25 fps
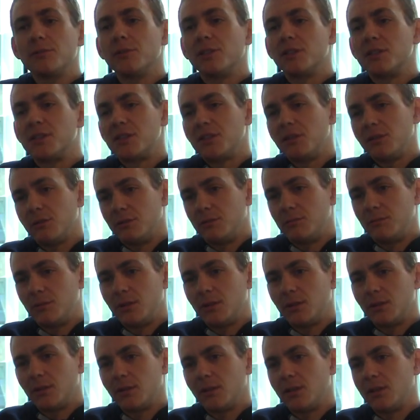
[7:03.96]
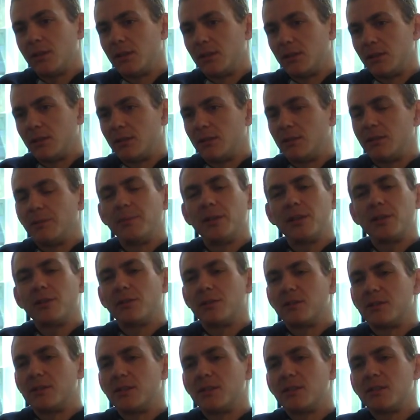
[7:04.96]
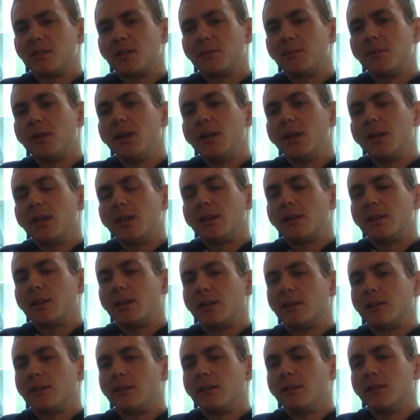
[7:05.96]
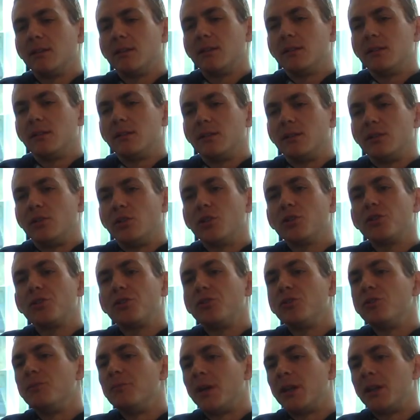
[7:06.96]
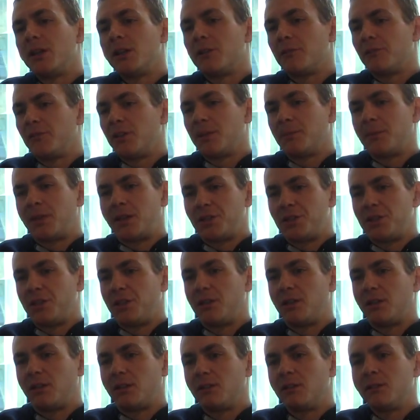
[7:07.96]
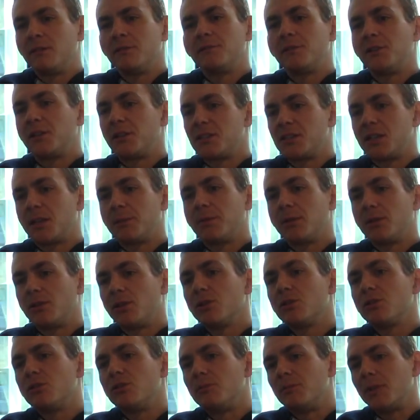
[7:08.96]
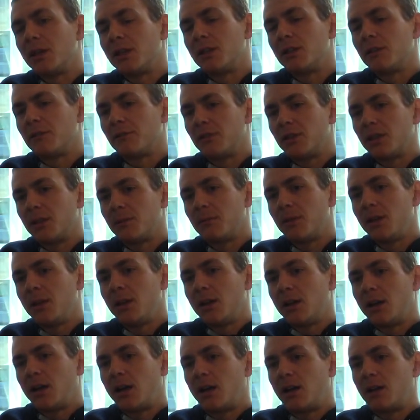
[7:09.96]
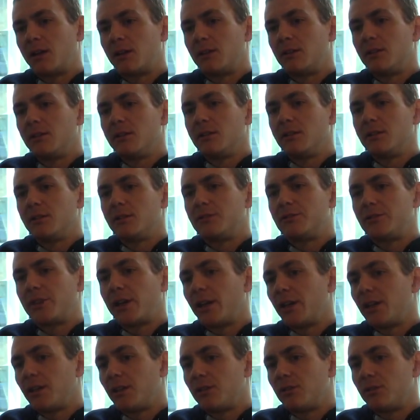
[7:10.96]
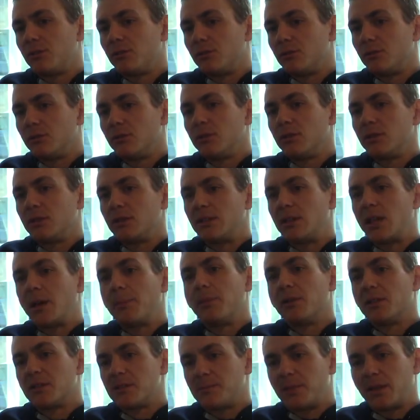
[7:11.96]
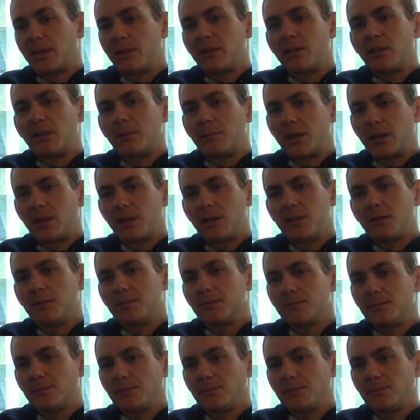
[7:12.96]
we assume in the Bitcoin system that not too many of them are cheating. For example, not too many of them are trying to double spend their money.